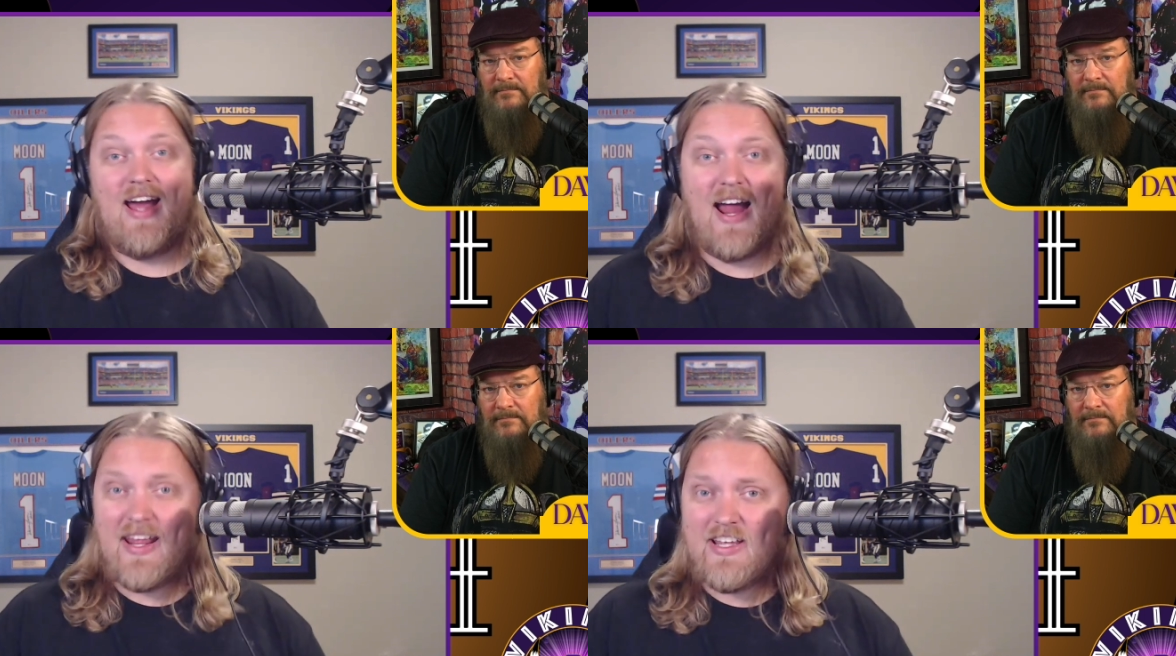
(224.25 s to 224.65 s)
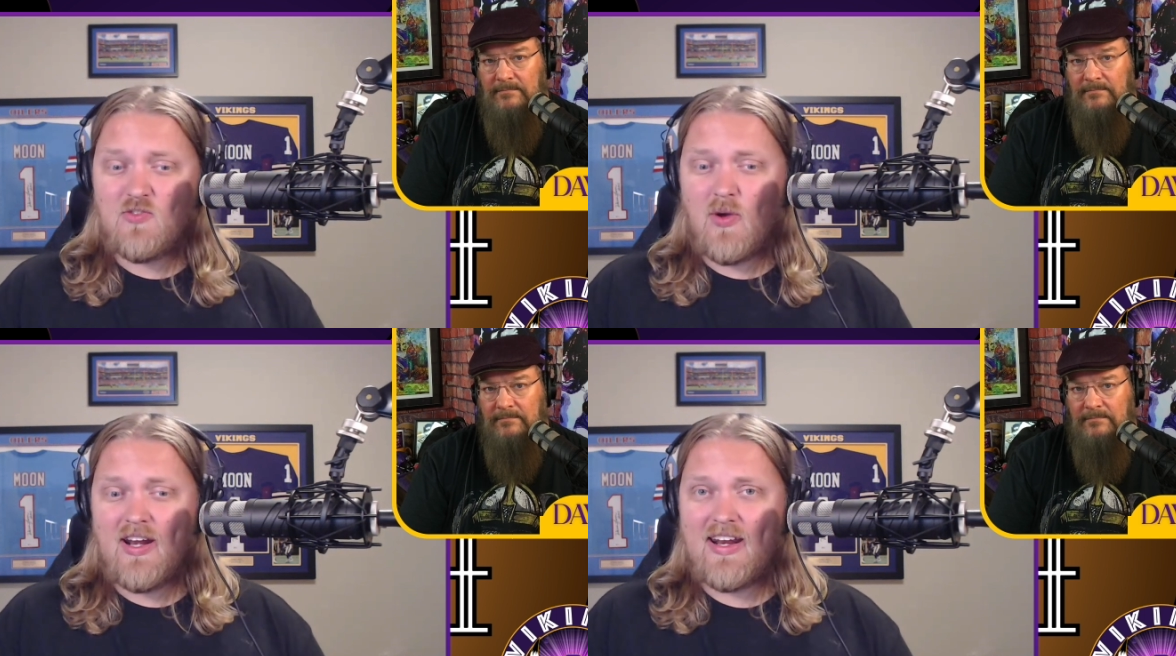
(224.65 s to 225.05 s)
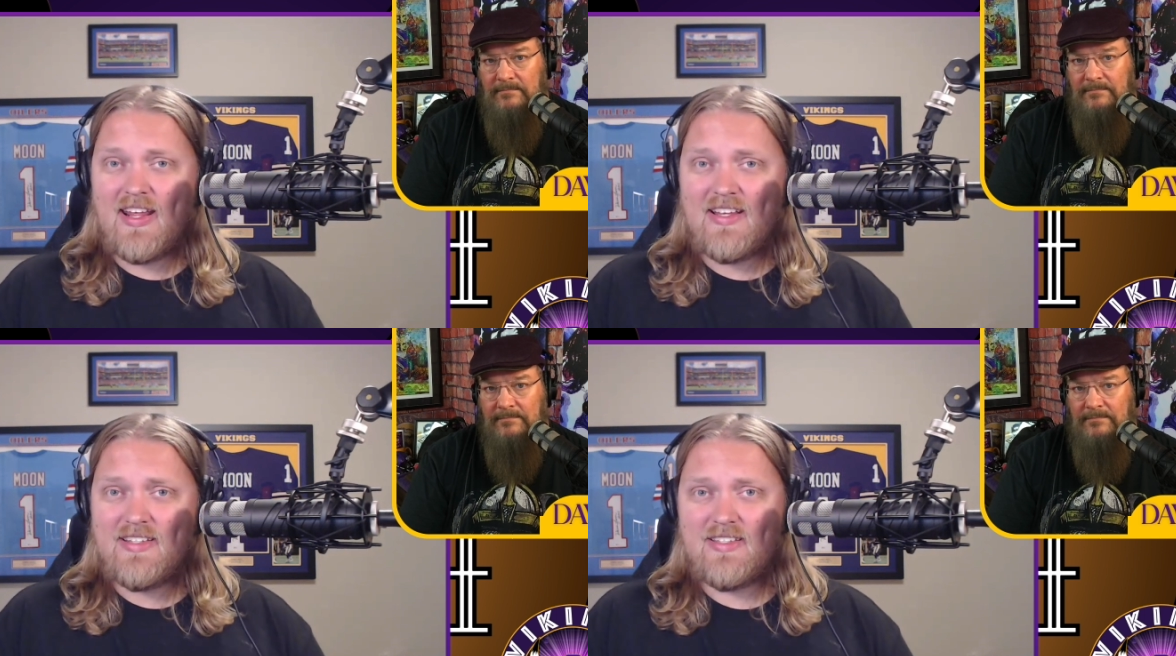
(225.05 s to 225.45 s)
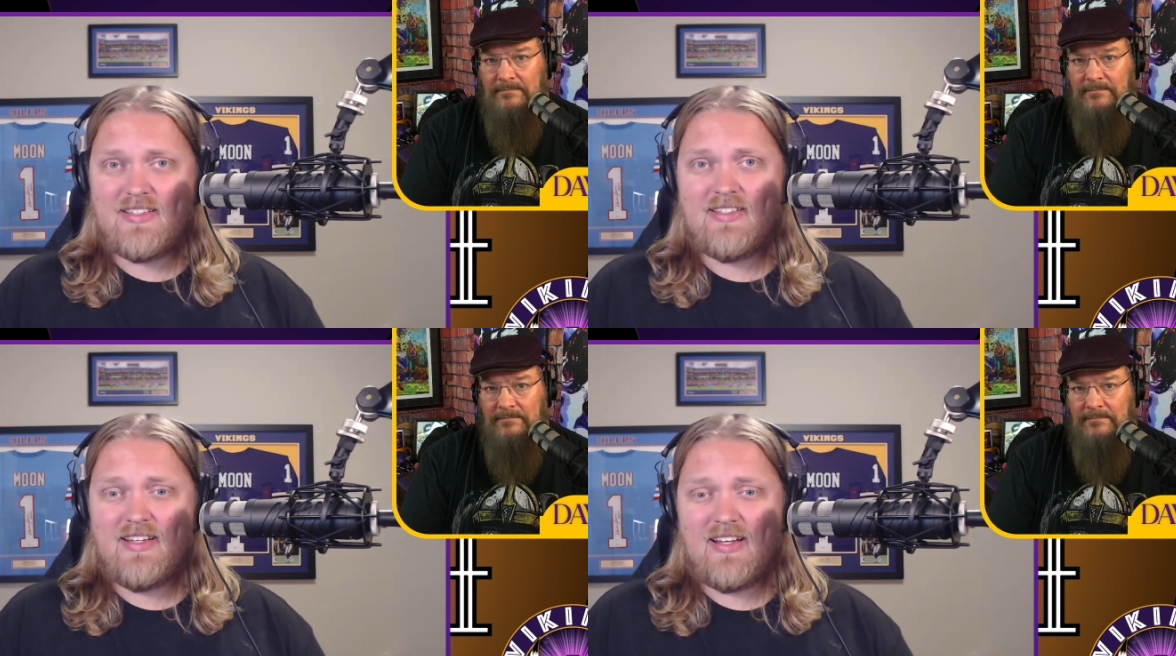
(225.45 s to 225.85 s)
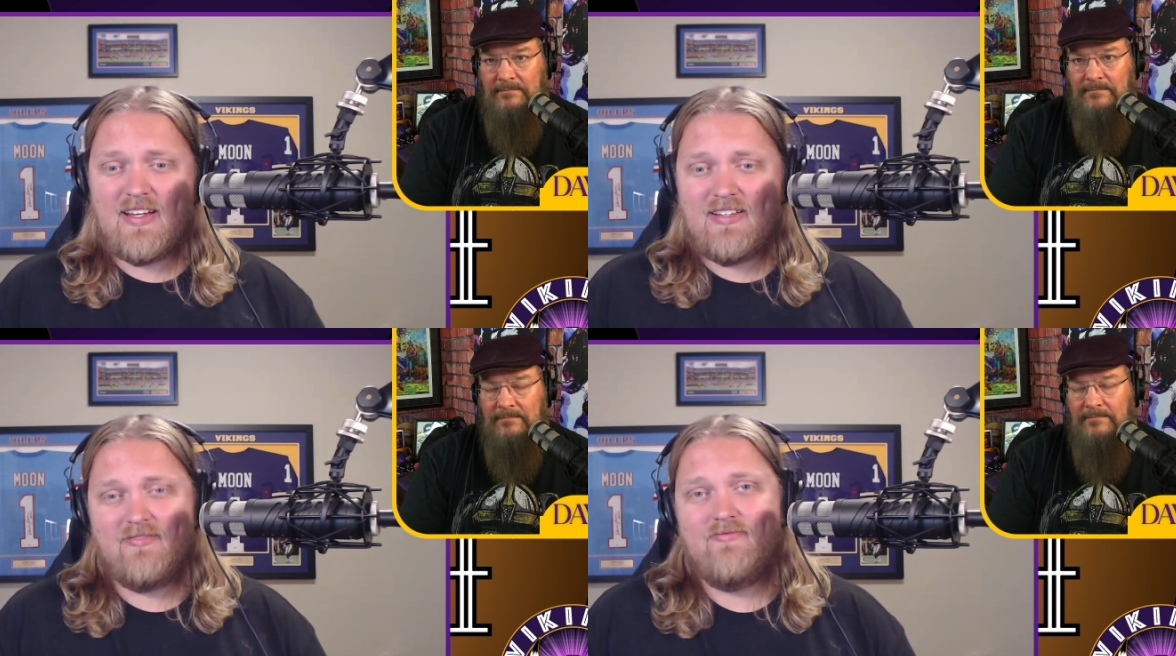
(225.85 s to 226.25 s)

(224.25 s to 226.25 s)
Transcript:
Speaker 1: Kind of is what it is. Like